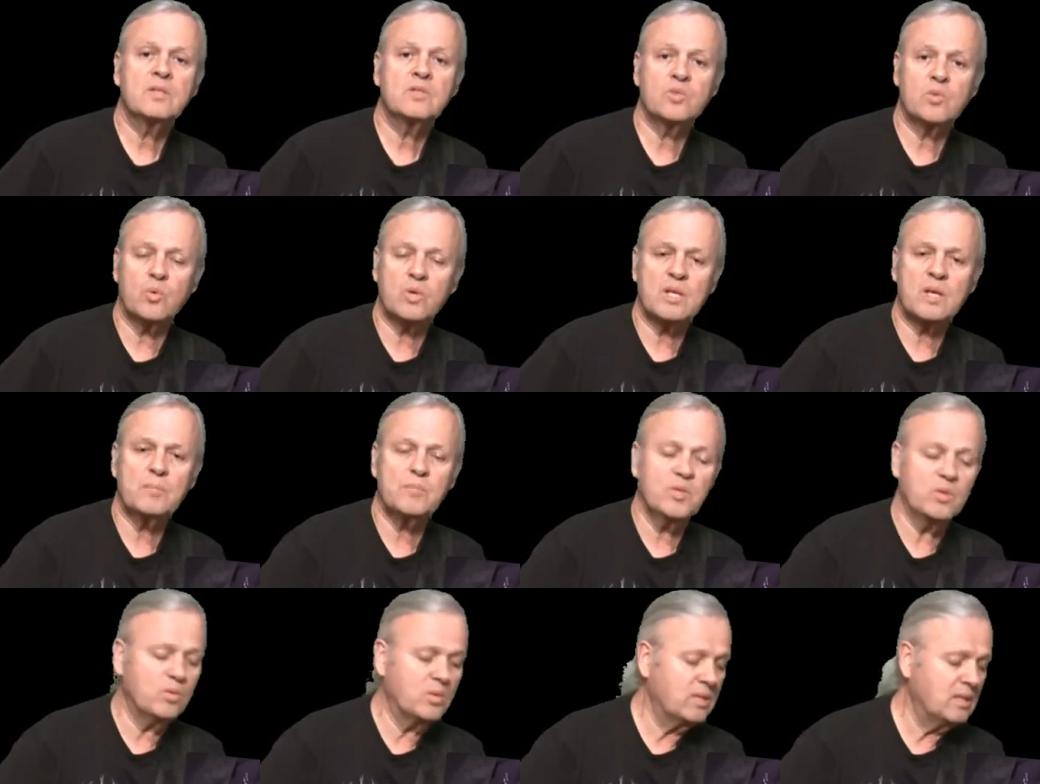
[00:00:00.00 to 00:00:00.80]
So what I'm
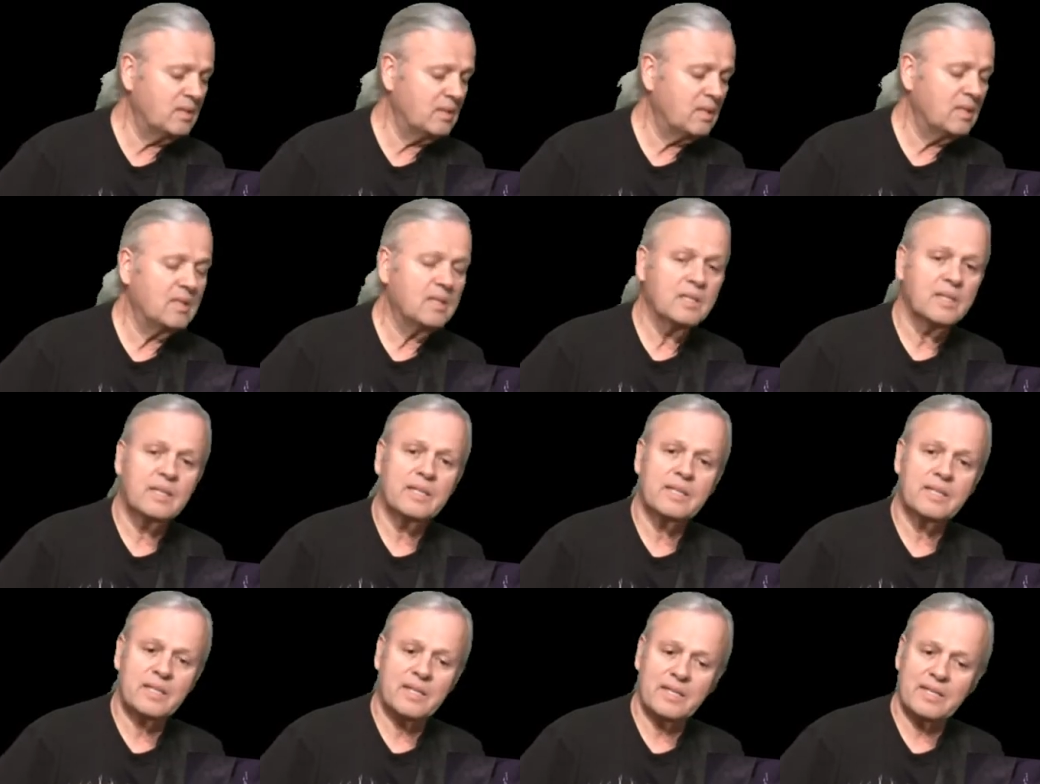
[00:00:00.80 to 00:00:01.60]
doing,
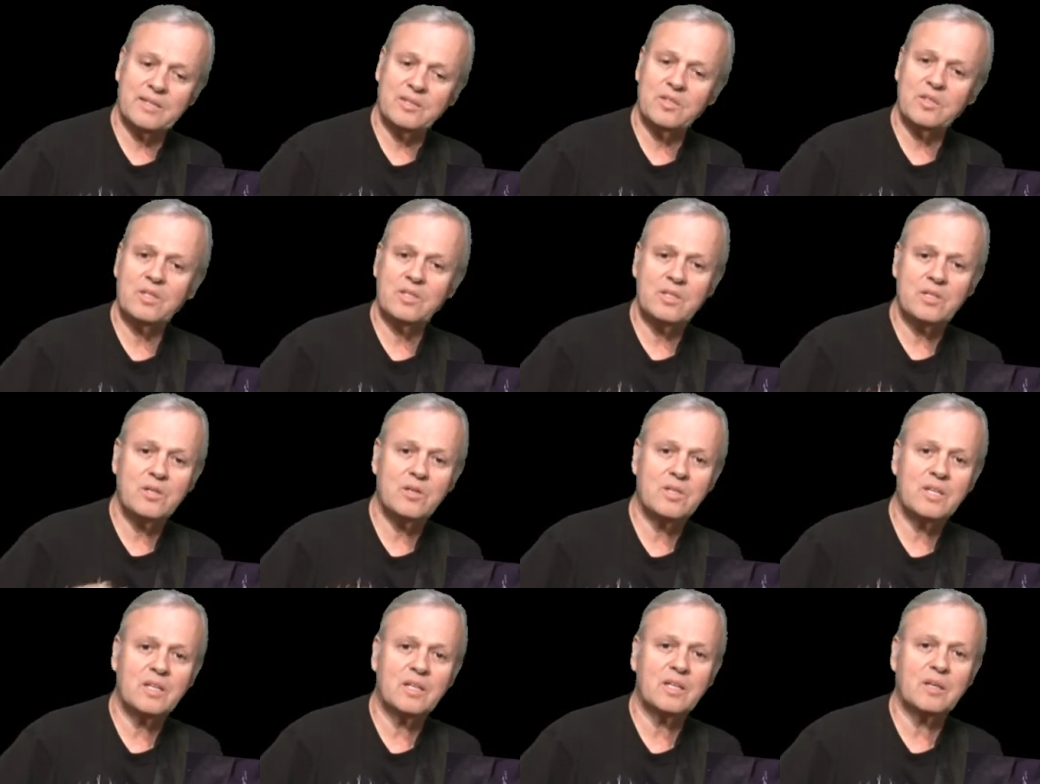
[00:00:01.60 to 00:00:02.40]
and, and you
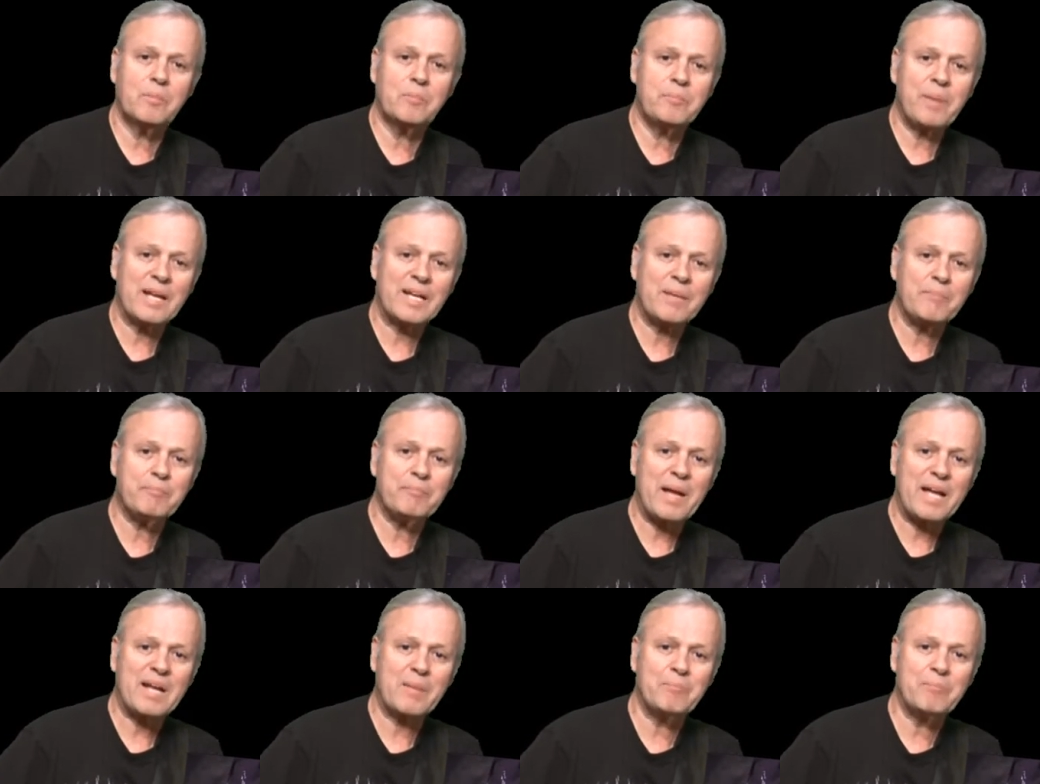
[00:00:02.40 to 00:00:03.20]
hear that little peck a
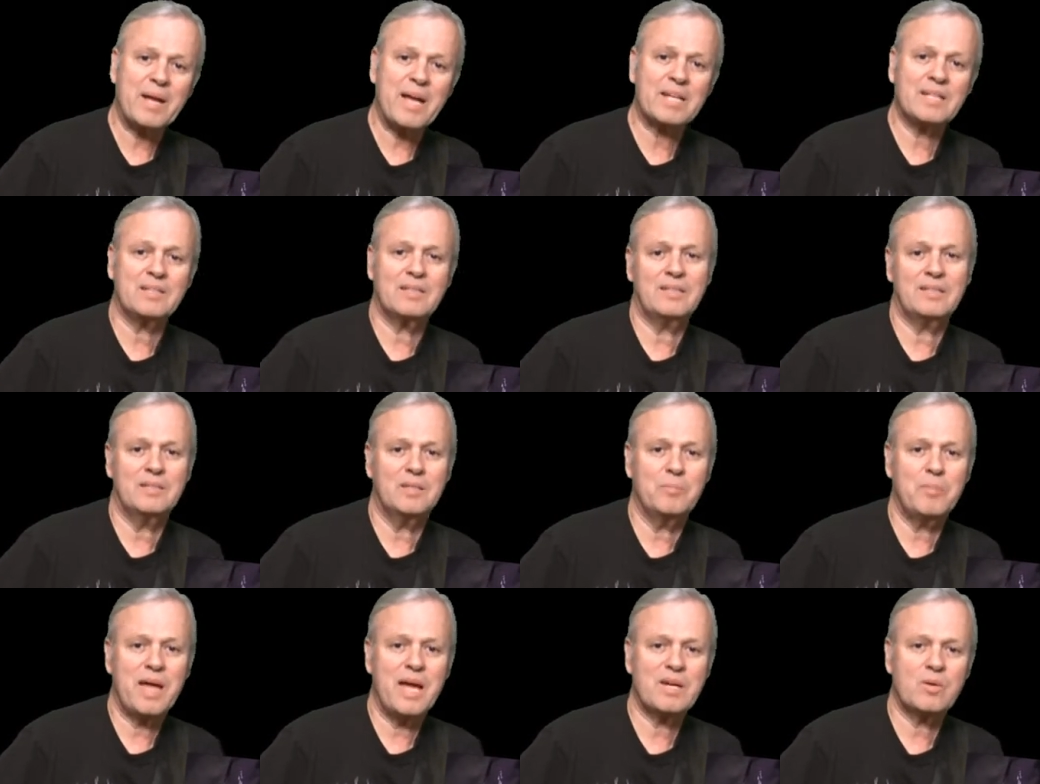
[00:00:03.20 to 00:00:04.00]
peck a peck in
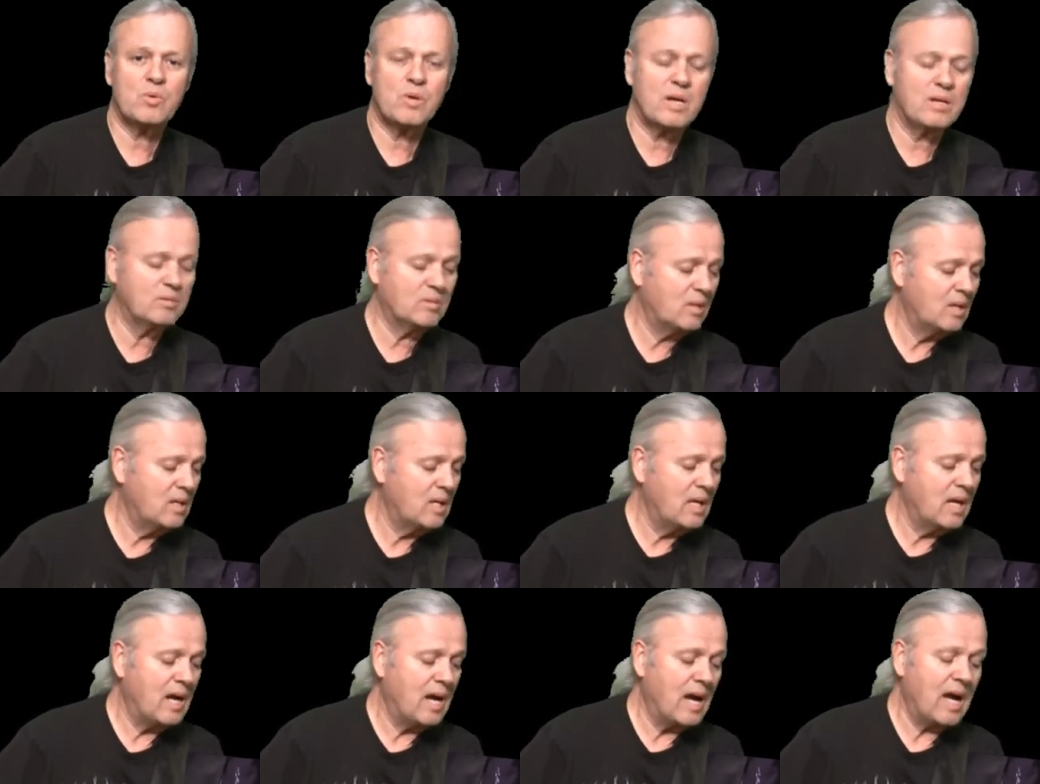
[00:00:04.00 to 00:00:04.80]
the background,
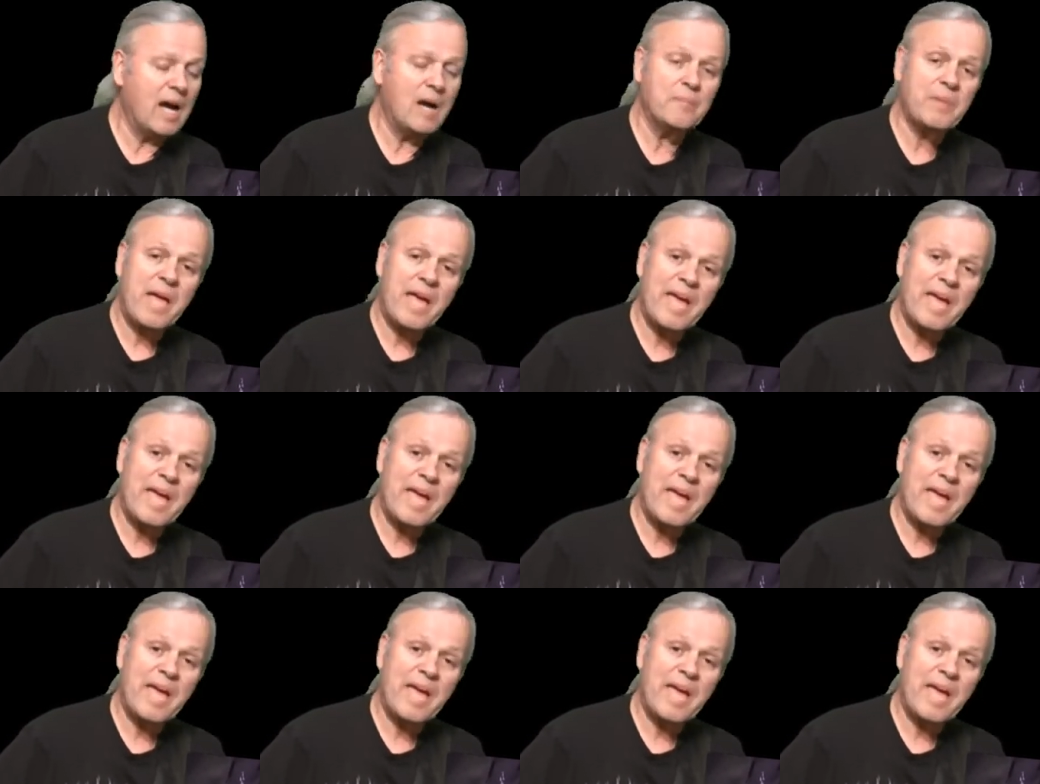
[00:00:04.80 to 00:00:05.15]
I'm